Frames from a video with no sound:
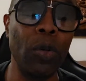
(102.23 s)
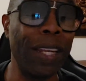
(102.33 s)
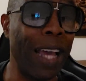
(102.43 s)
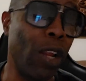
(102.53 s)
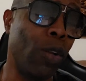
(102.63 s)

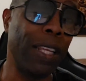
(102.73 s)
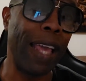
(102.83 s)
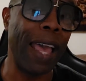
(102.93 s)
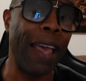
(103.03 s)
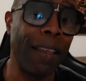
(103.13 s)
And not only
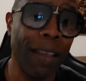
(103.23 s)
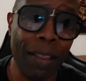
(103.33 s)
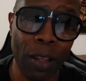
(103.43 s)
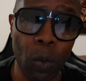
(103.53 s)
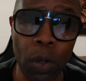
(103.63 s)
that,
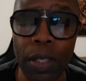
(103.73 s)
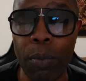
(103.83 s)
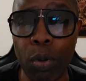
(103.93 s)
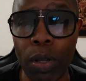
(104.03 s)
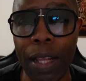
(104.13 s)
they're willing to
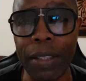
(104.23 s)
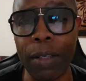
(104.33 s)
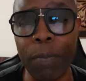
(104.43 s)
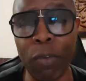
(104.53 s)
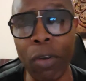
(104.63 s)
pull out
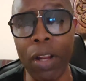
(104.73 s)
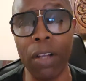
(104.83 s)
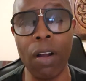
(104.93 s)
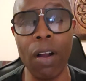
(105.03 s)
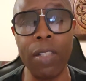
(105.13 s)
their credit
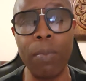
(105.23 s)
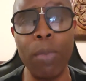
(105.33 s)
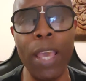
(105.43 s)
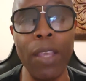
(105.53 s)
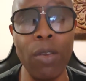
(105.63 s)
cards and
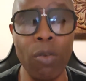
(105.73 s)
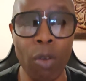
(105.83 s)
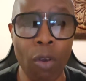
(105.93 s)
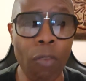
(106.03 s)
pay you